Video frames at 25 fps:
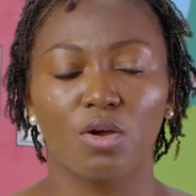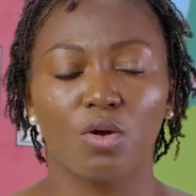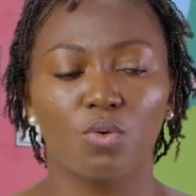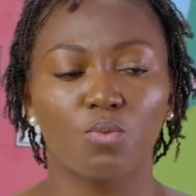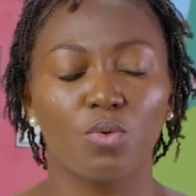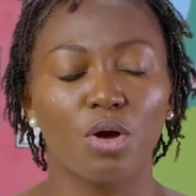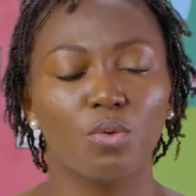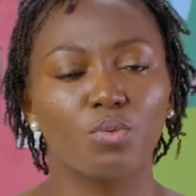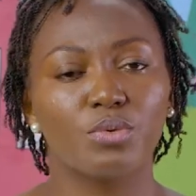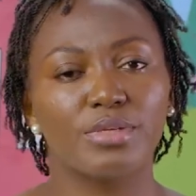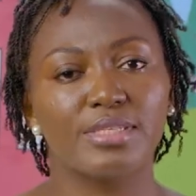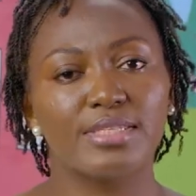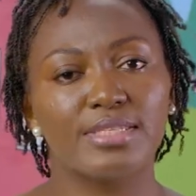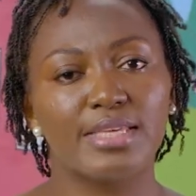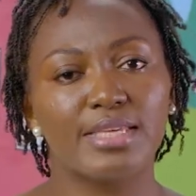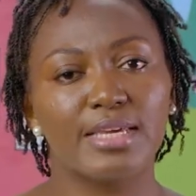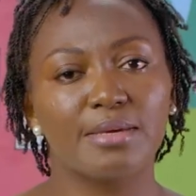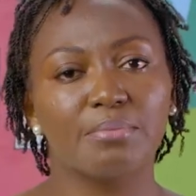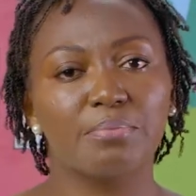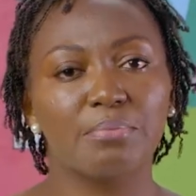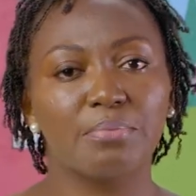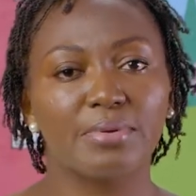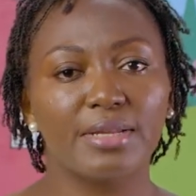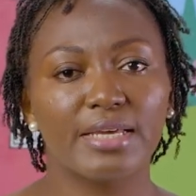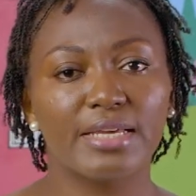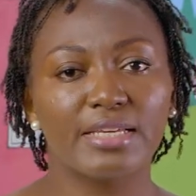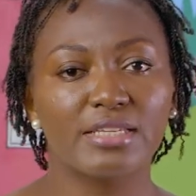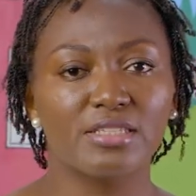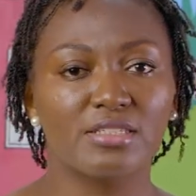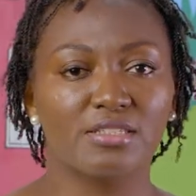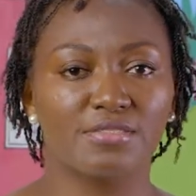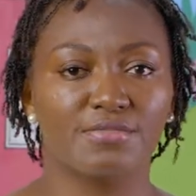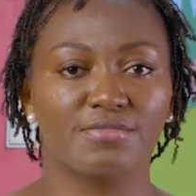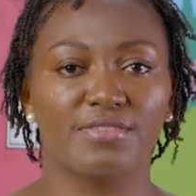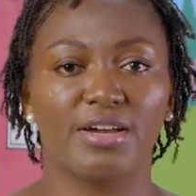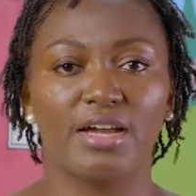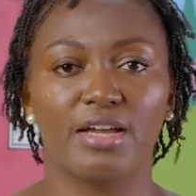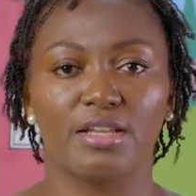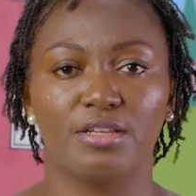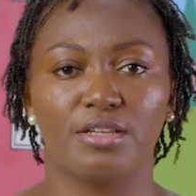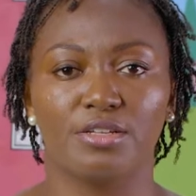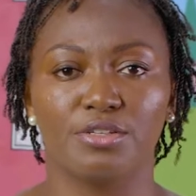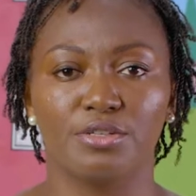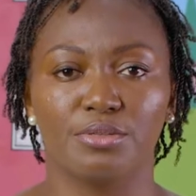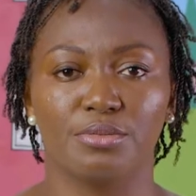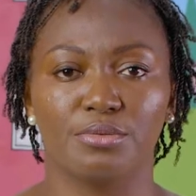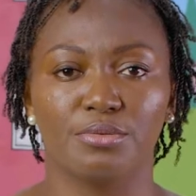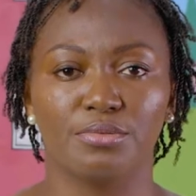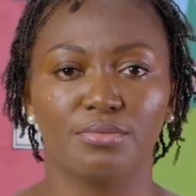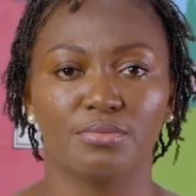When we say place
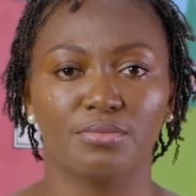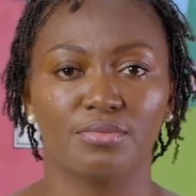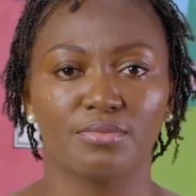value,